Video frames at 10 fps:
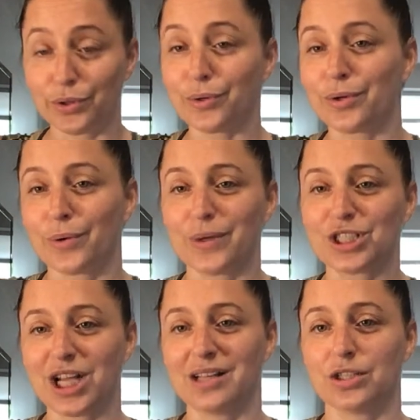don't know what
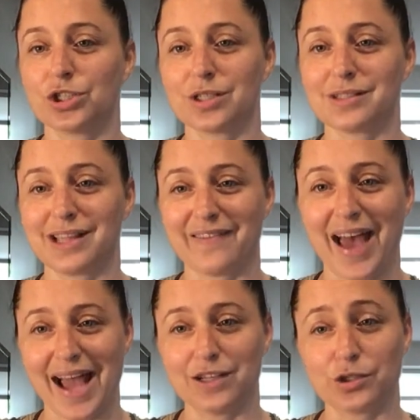challenges they've
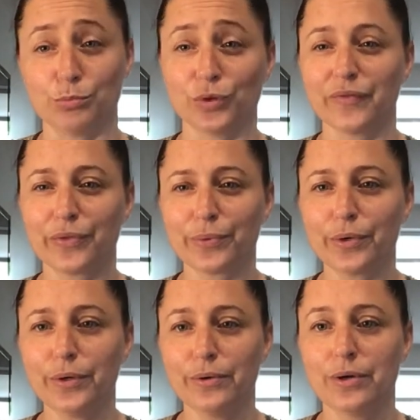had to move
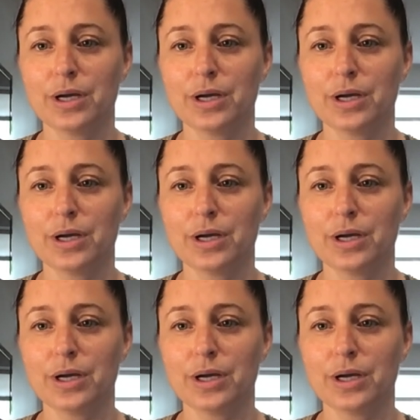through.